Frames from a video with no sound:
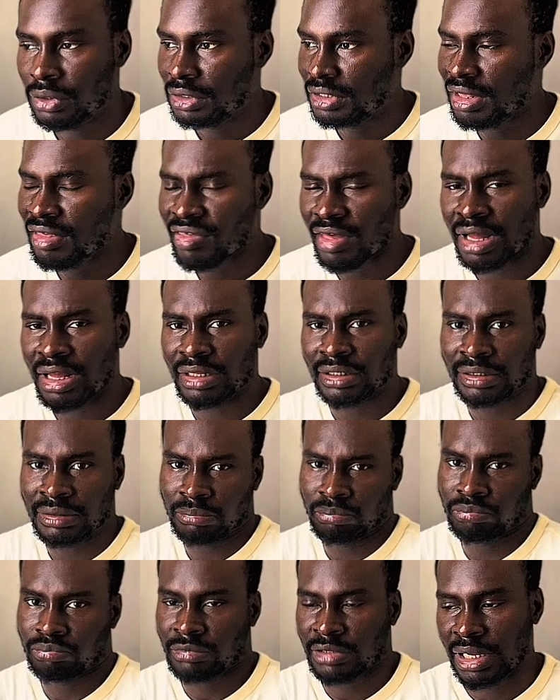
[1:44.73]
These
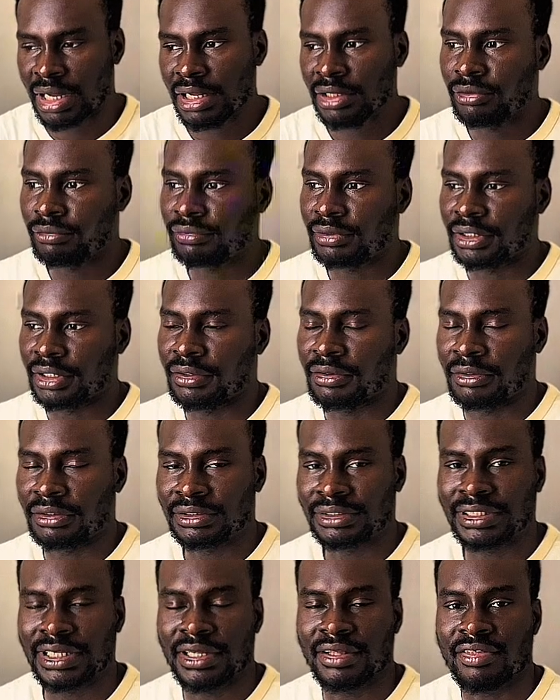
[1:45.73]
are kind of
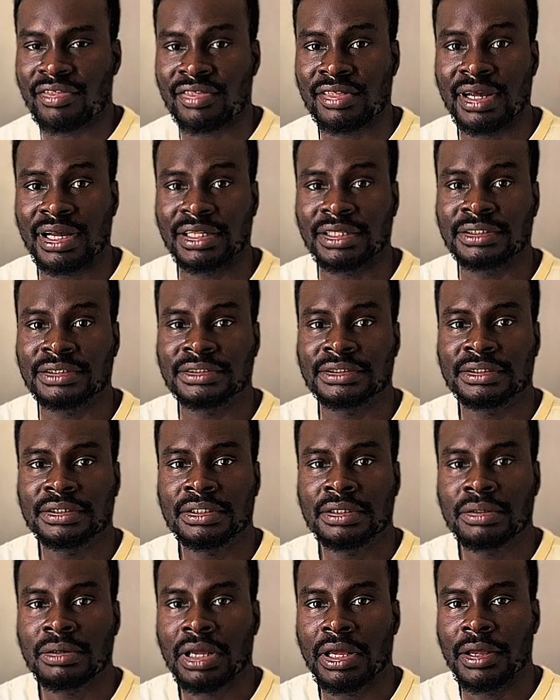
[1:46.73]
the things that
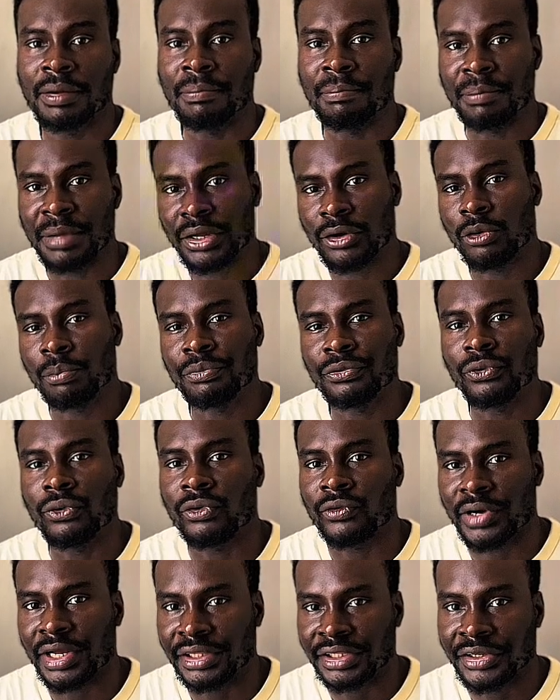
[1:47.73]
make up your
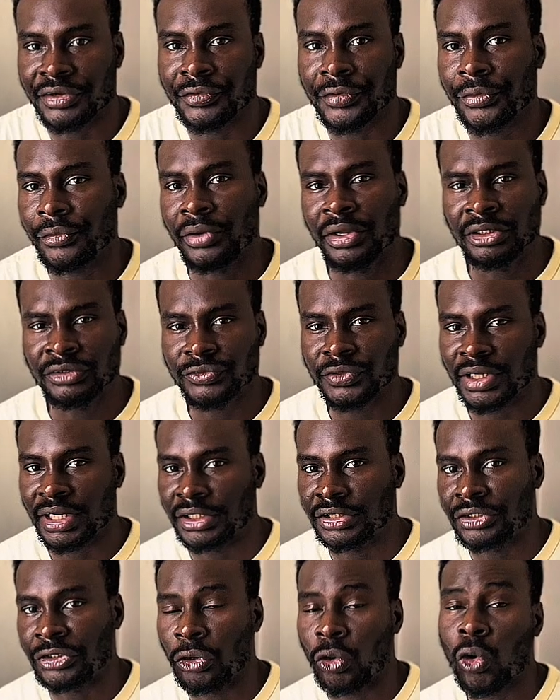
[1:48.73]
criteria, your entry
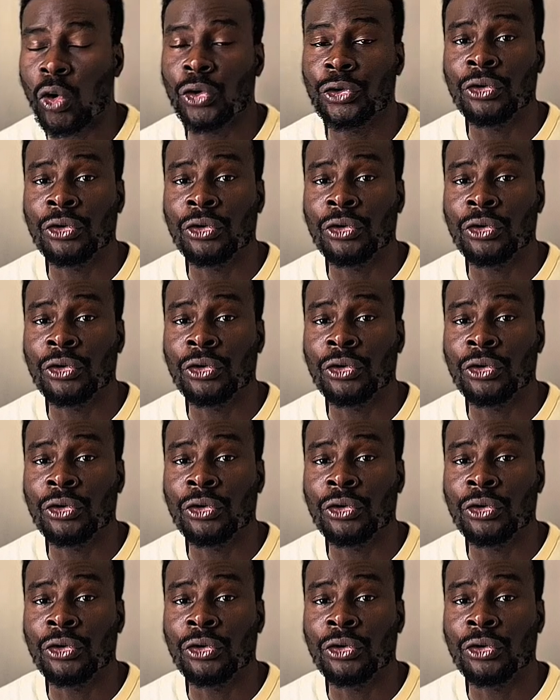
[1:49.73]
criteria, or